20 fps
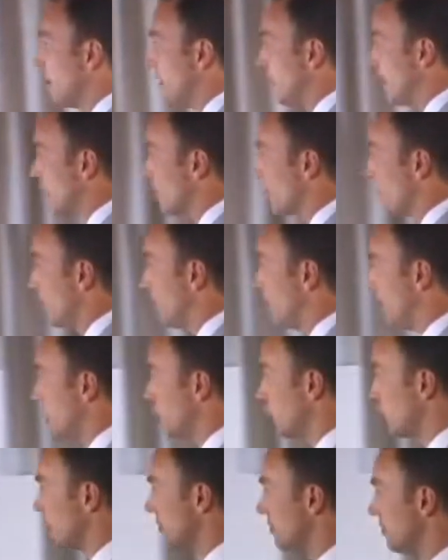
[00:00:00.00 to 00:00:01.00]
be the
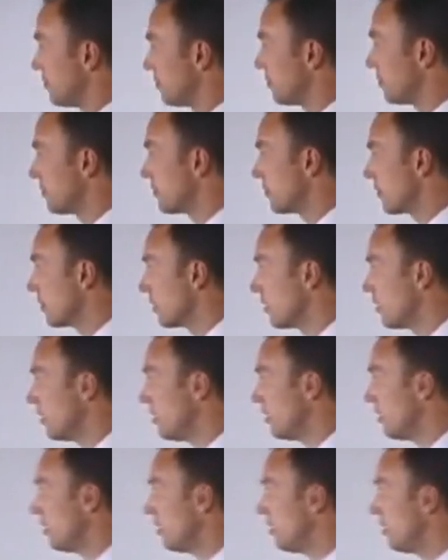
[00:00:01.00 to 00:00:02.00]
explanation
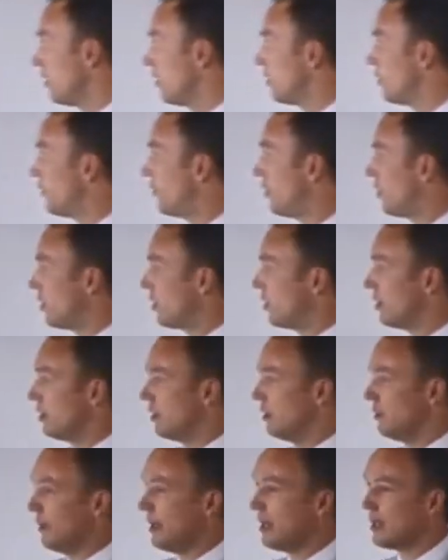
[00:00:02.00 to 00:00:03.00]

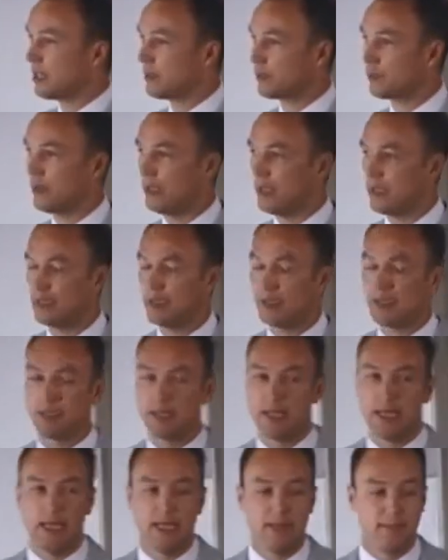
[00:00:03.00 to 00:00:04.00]
for market
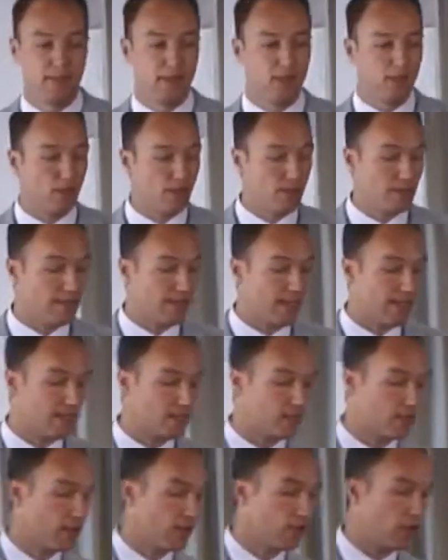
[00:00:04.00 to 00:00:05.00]
prices because there
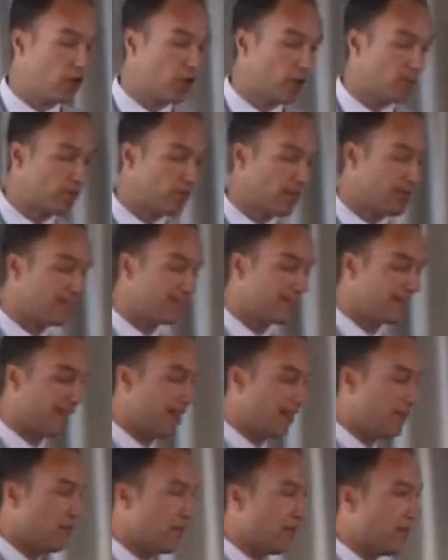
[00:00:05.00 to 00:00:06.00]
are certain objects that
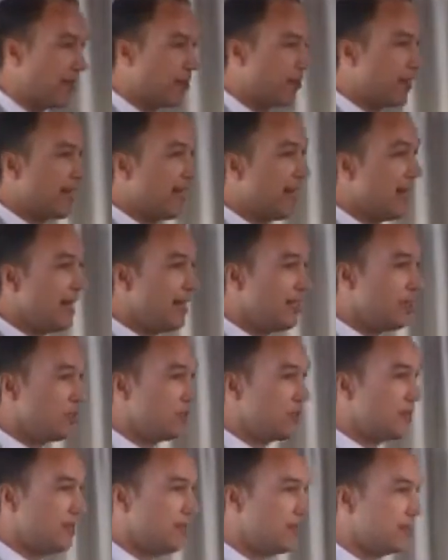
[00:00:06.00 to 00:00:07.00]
have a very high
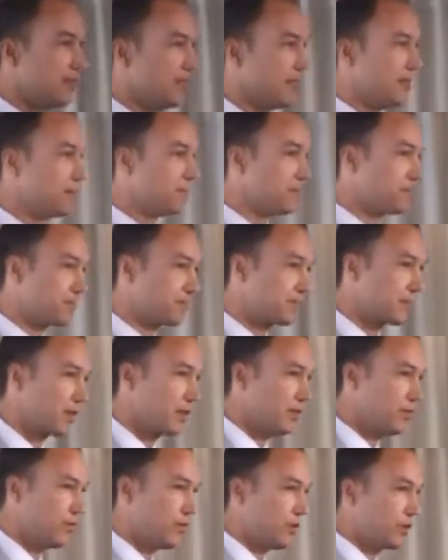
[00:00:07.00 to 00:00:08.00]
utility
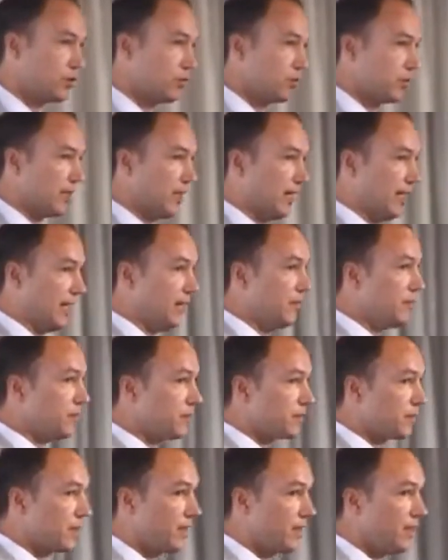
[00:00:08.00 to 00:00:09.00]
for human life,
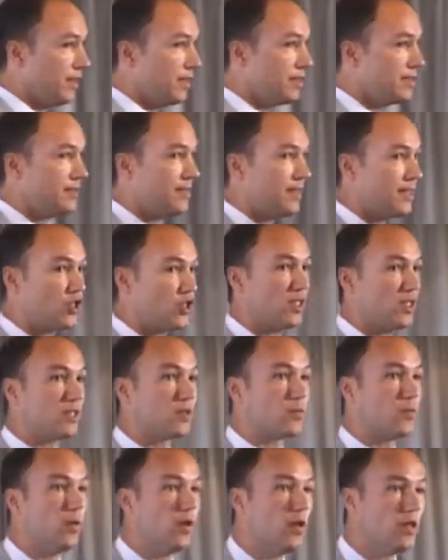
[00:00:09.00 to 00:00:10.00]
such
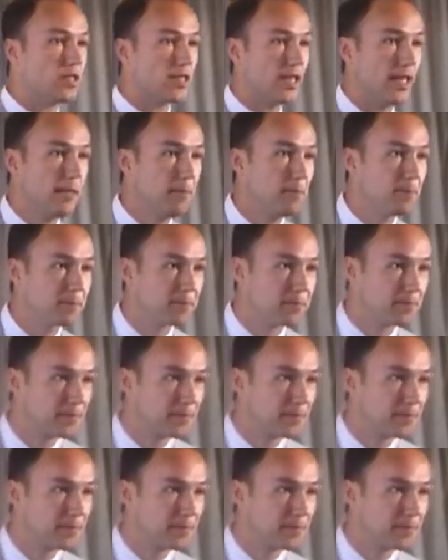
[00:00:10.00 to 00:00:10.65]
as water,